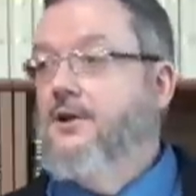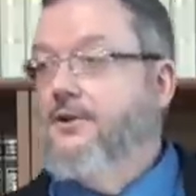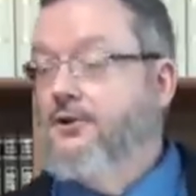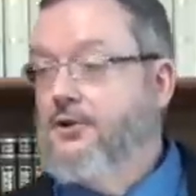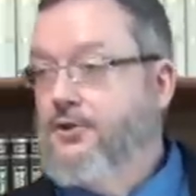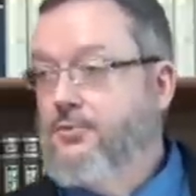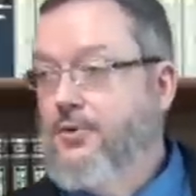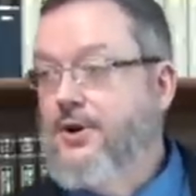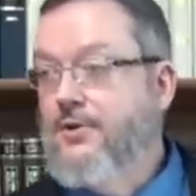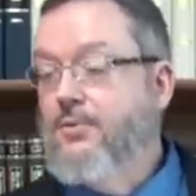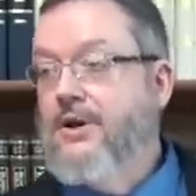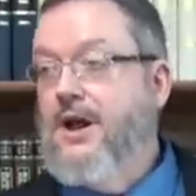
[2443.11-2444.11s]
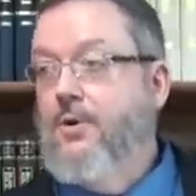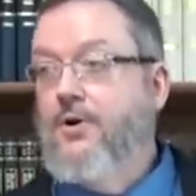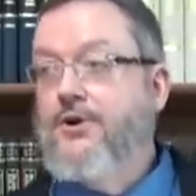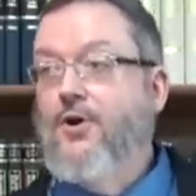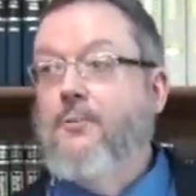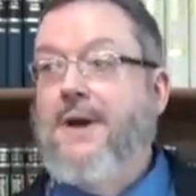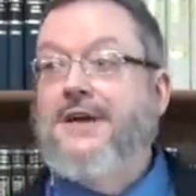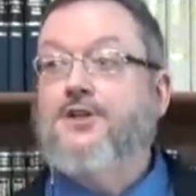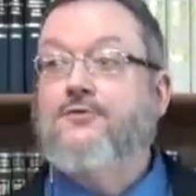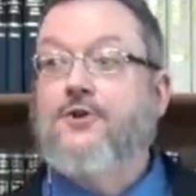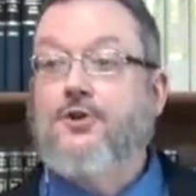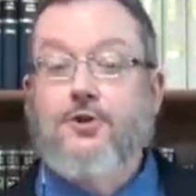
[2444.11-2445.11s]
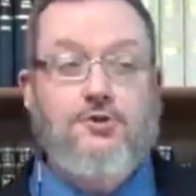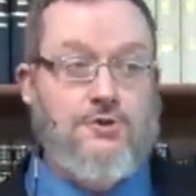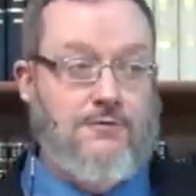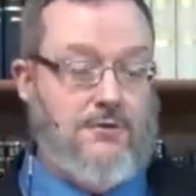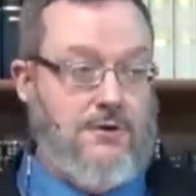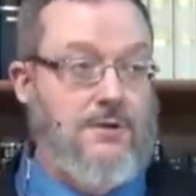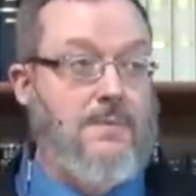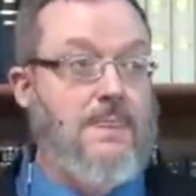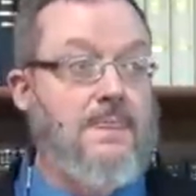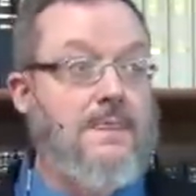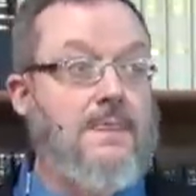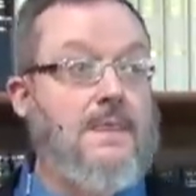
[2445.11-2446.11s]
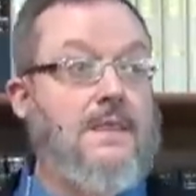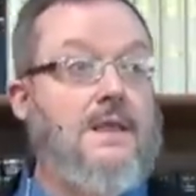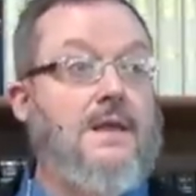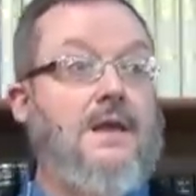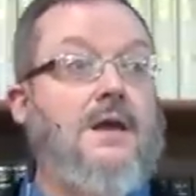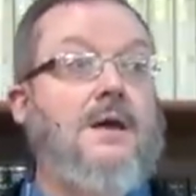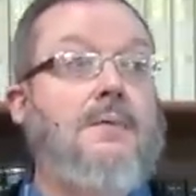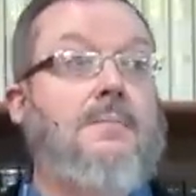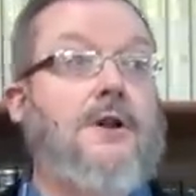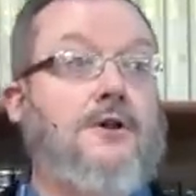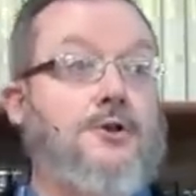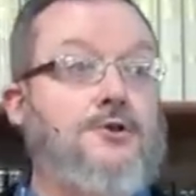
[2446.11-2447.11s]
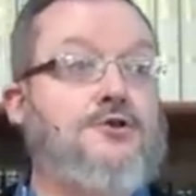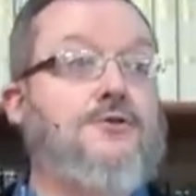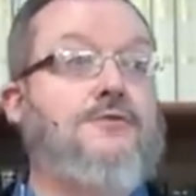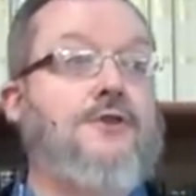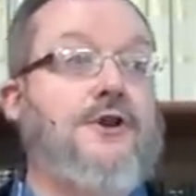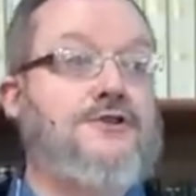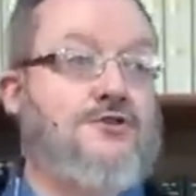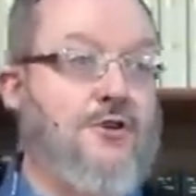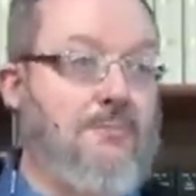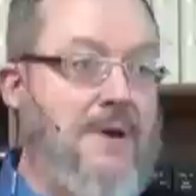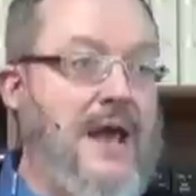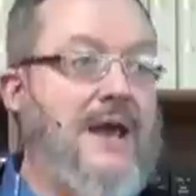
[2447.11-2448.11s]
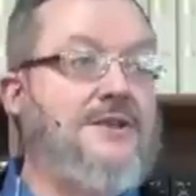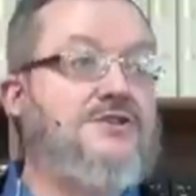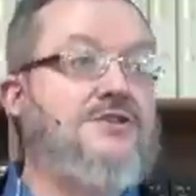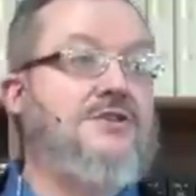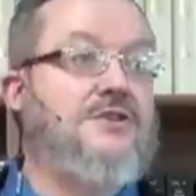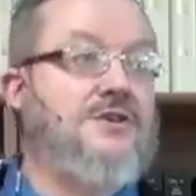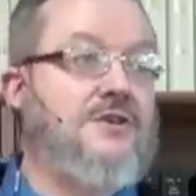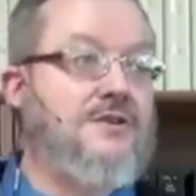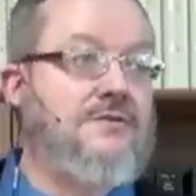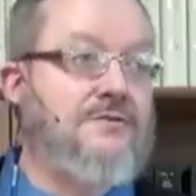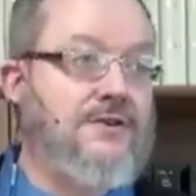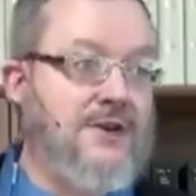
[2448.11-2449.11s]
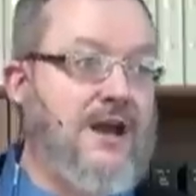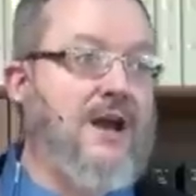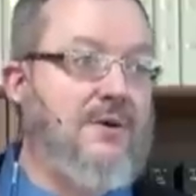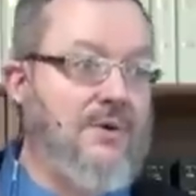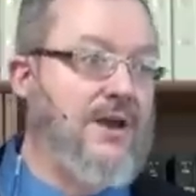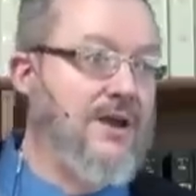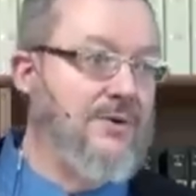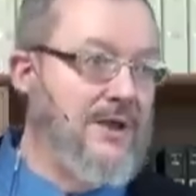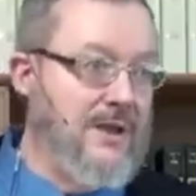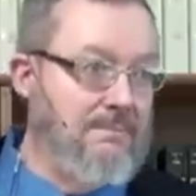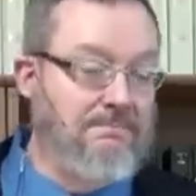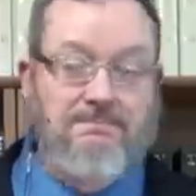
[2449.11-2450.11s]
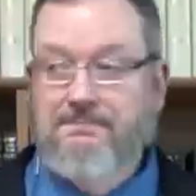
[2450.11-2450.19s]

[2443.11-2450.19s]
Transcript: We're, we're, now, we're no match for Lucifer, but Lucifer is no match for Yahweh Elohim.